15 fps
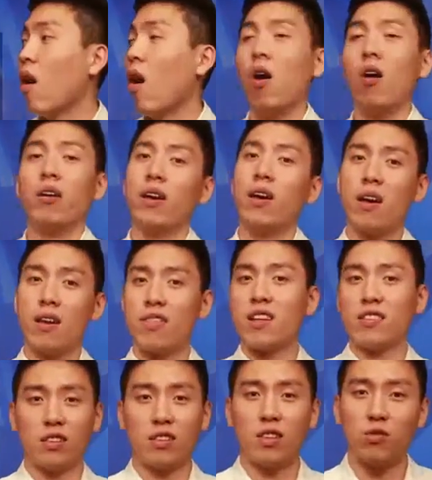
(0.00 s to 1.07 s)
Oh yeah,
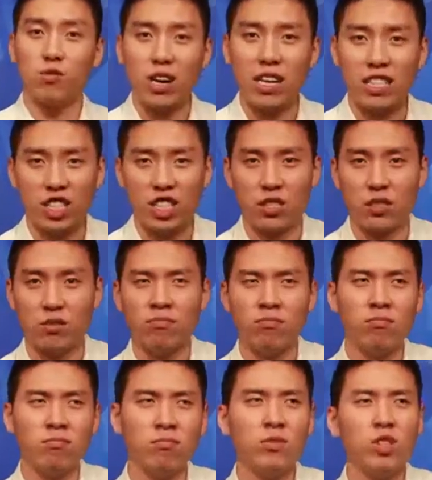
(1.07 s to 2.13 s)
that's a good question.
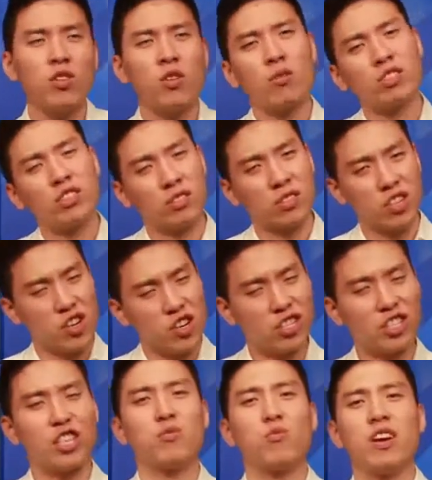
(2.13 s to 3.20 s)
You know, Girls'
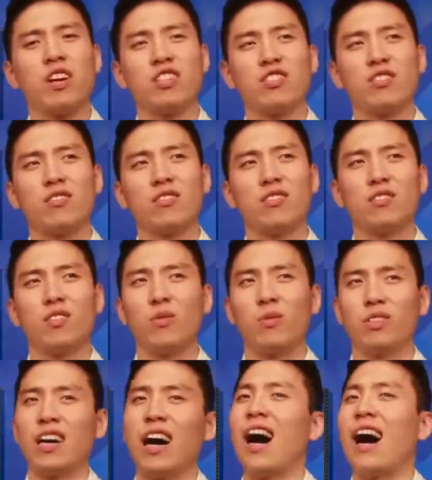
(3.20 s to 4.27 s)
Generation is
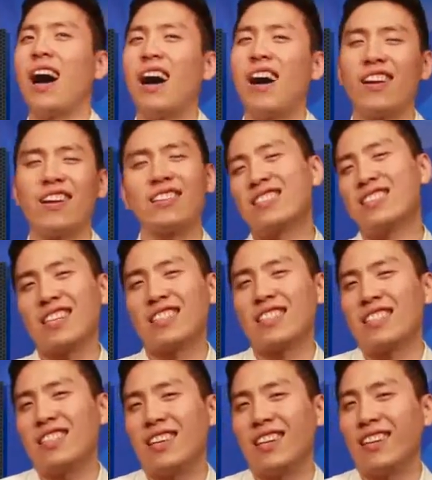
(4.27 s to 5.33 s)
always hot and
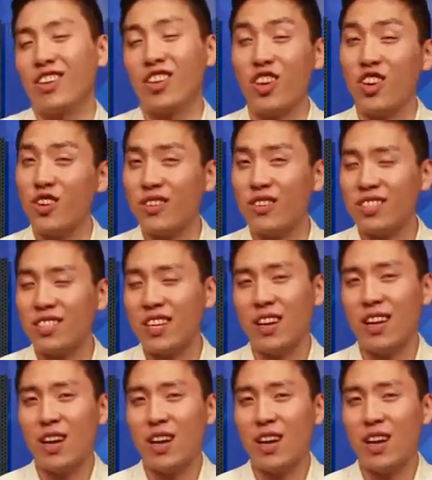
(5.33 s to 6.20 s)
sexy and cute.